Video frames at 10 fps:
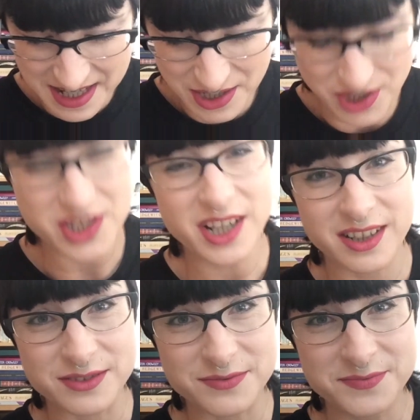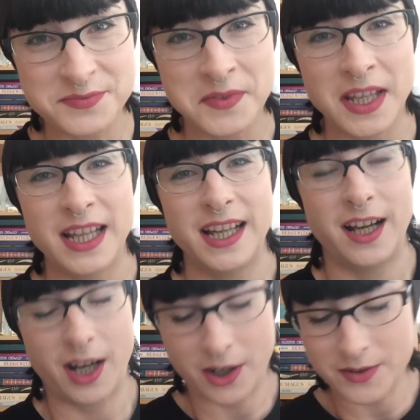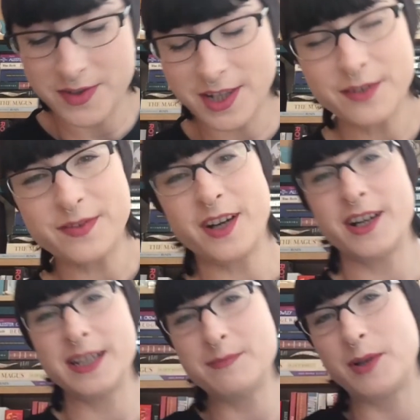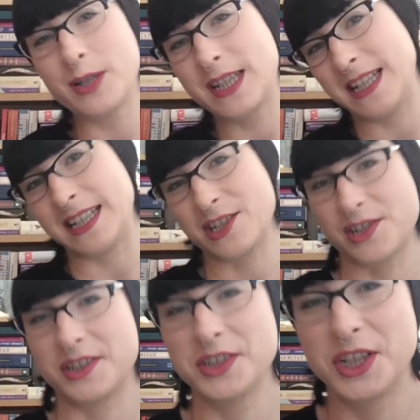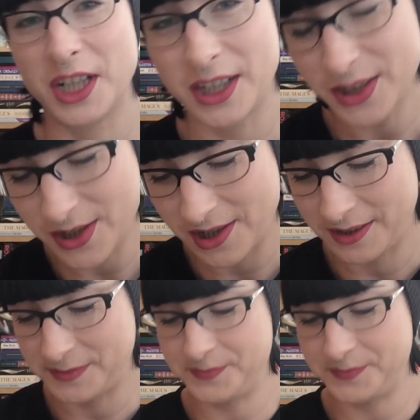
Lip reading: So, I've so far in my collection got